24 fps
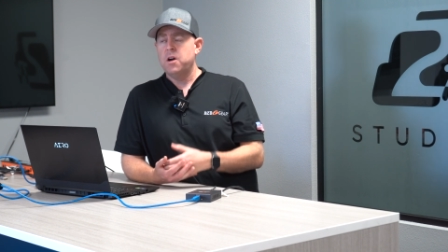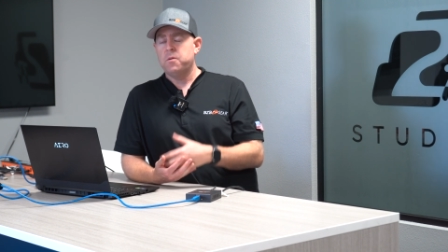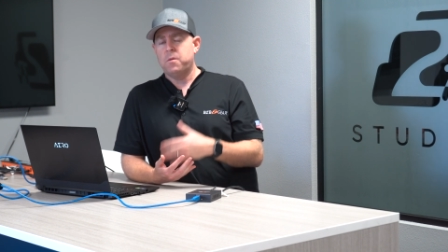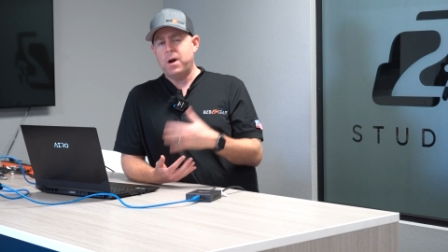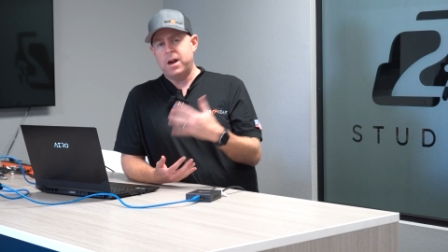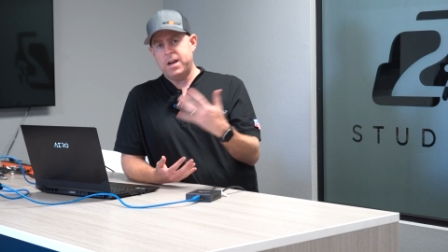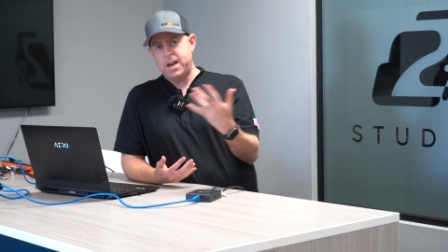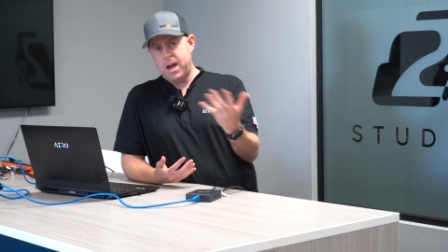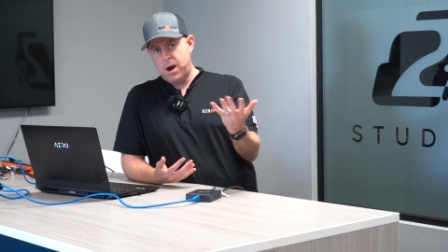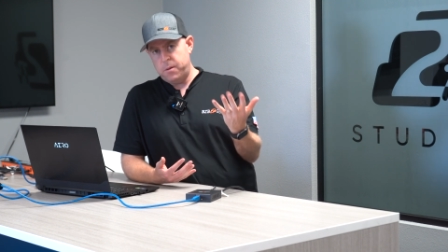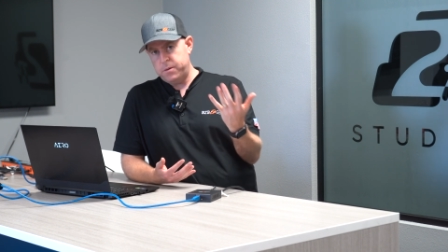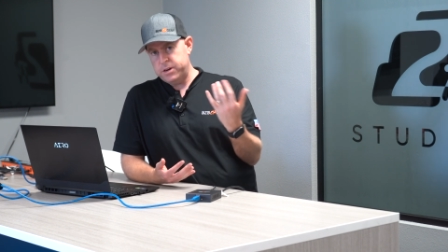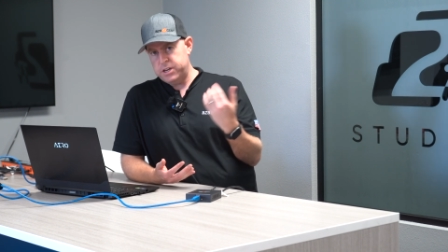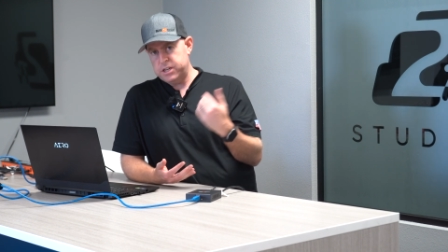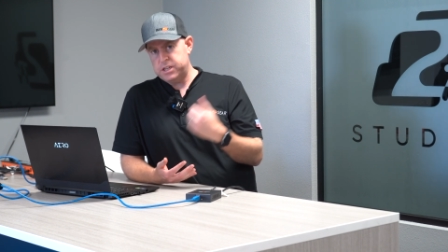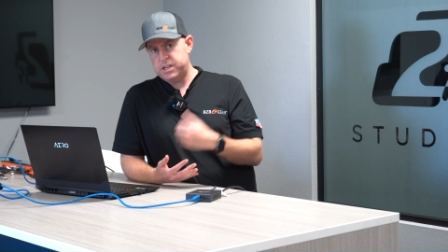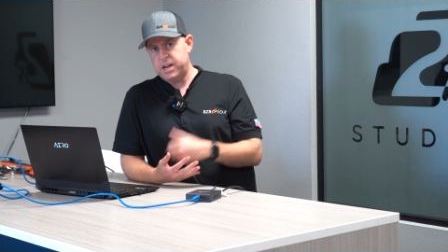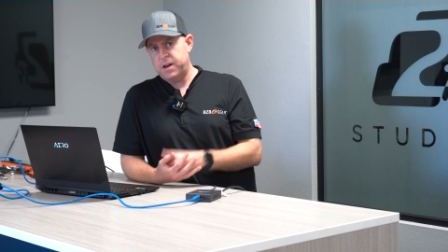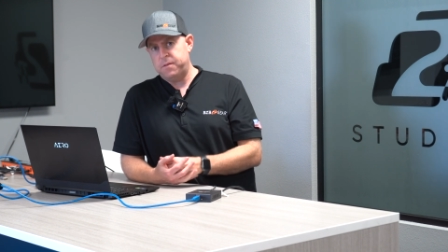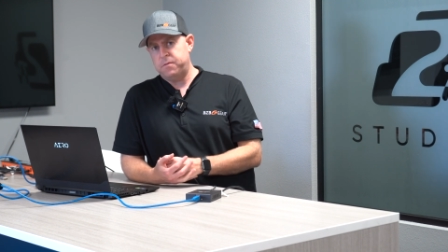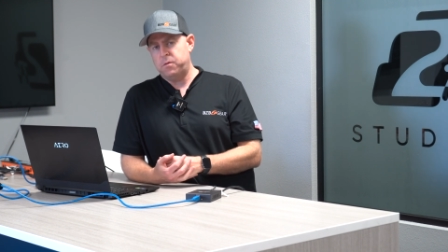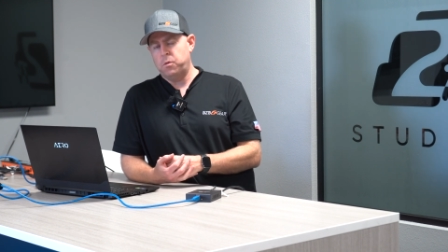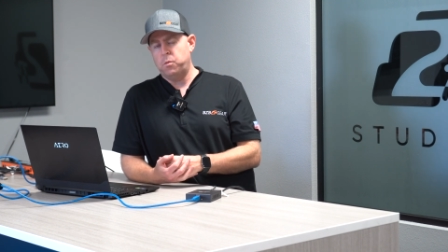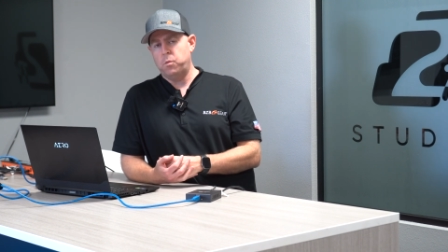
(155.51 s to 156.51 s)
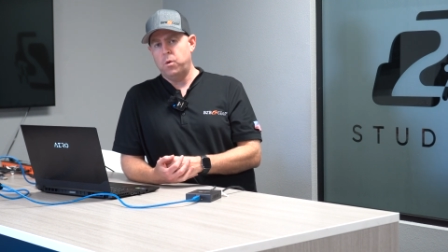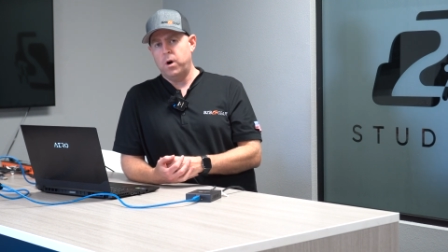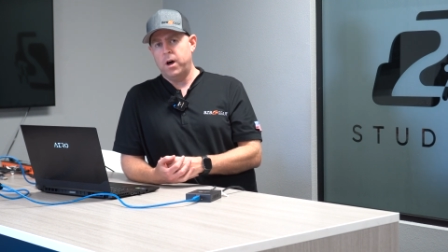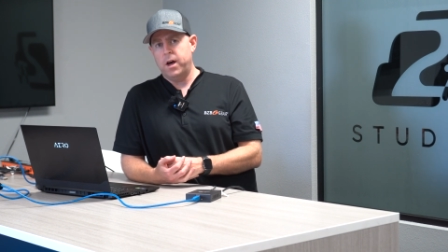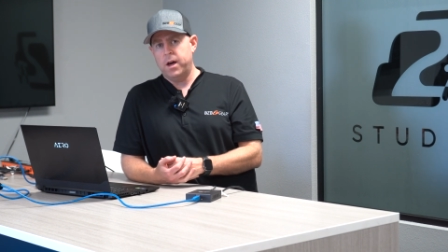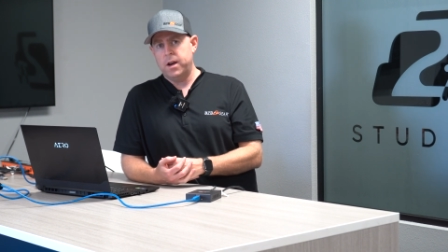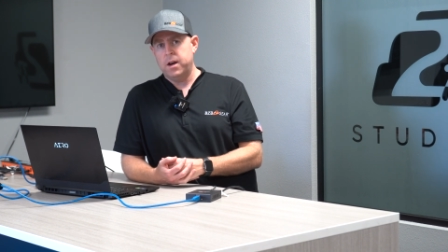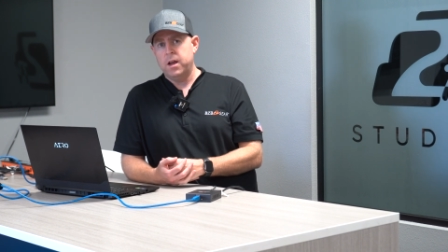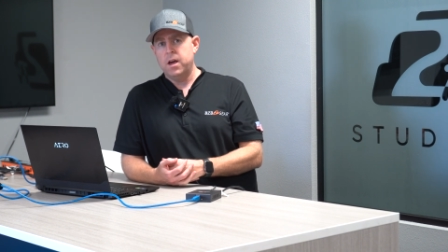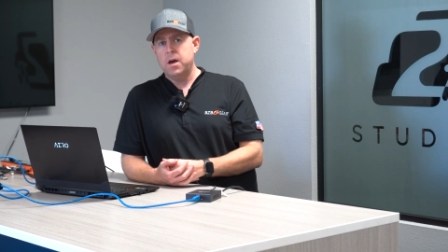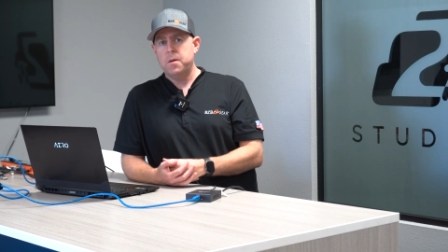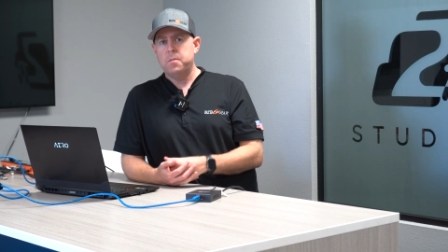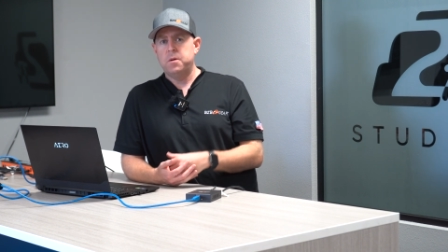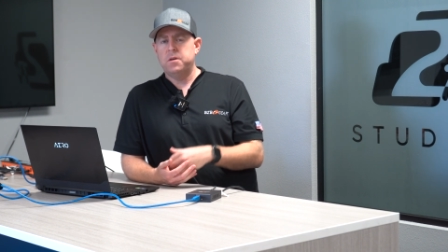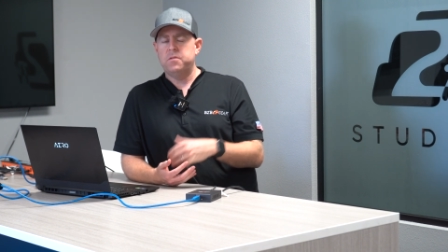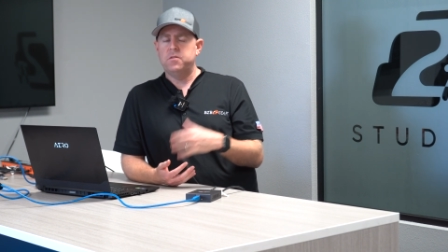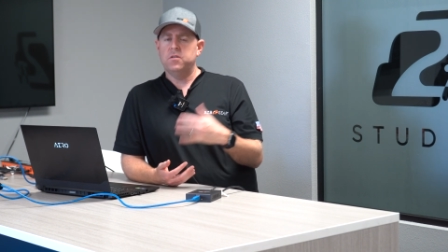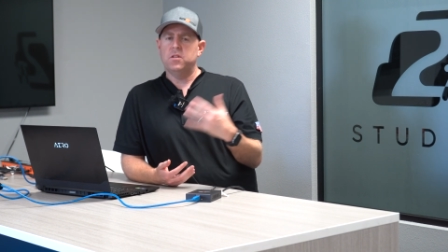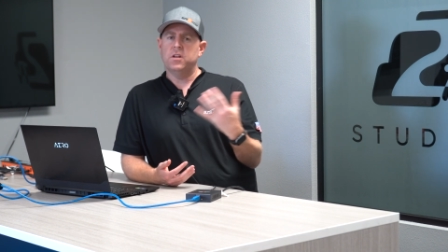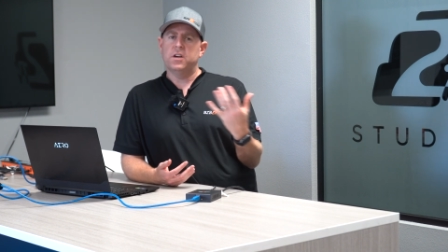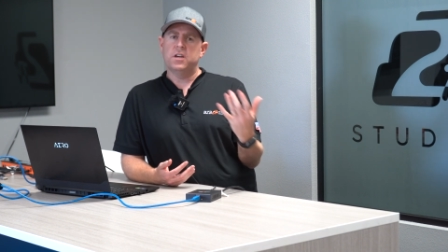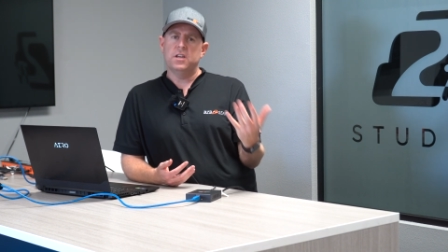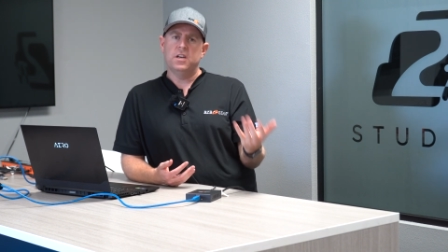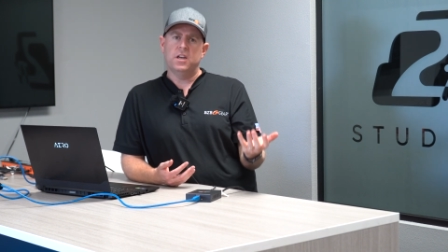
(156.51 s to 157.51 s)
Right now, we just have the one, but if
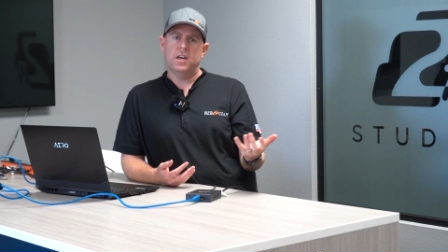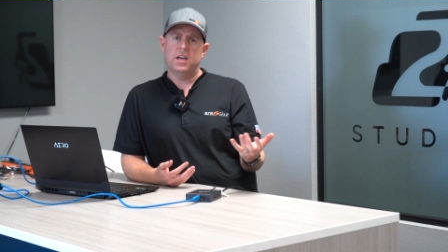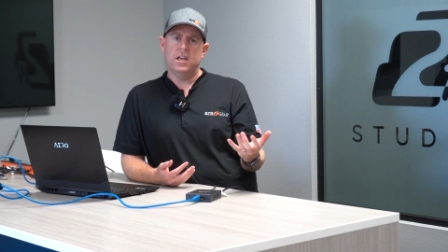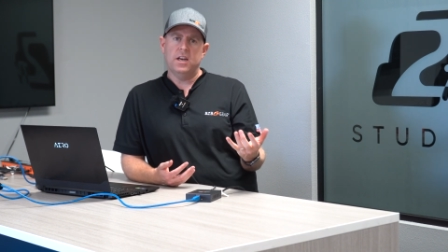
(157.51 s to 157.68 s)
you're looking to